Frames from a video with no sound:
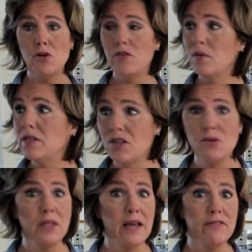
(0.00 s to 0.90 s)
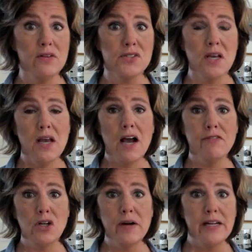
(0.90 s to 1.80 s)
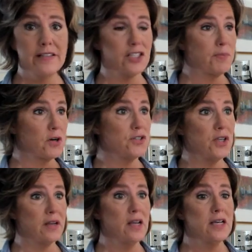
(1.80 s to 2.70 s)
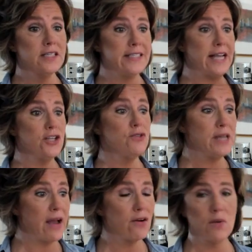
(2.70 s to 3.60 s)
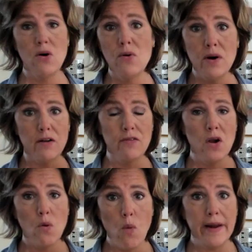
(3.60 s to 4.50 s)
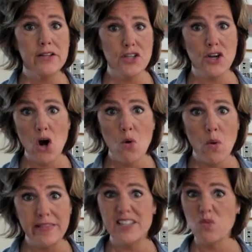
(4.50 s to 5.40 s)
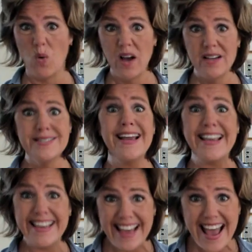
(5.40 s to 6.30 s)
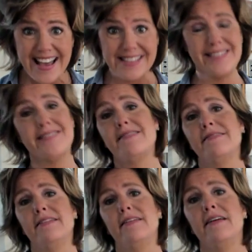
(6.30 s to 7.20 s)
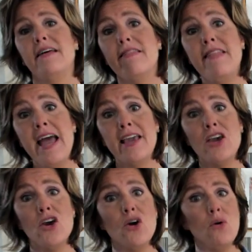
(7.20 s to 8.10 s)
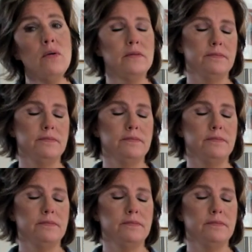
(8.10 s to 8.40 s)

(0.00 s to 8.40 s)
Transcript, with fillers: move you into new levels of learning? Did this person send you down a road of wanting to know what this was? Yes. Thank you.